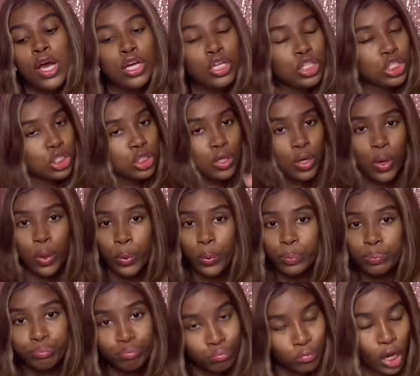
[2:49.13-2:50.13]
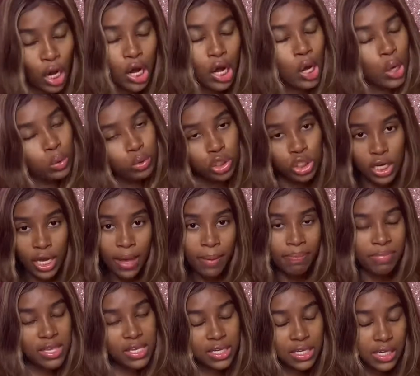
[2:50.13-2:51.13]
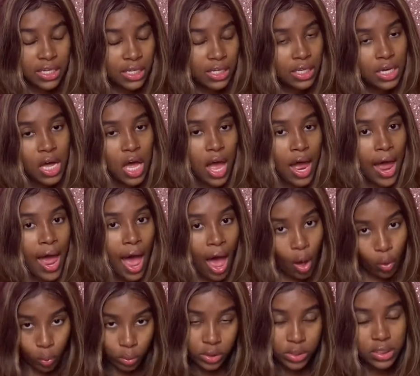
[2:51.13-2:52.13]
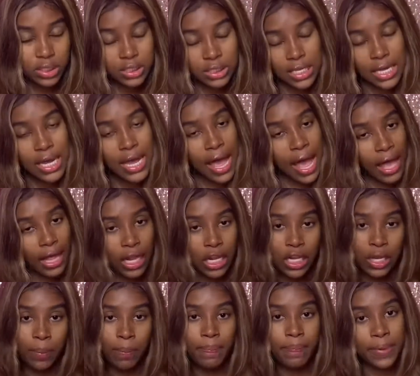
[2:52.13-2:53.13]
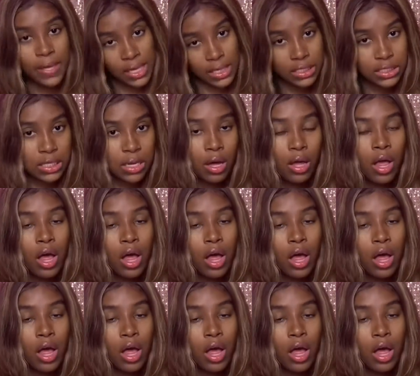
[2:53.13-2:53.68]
So go check Beaky out because they got the best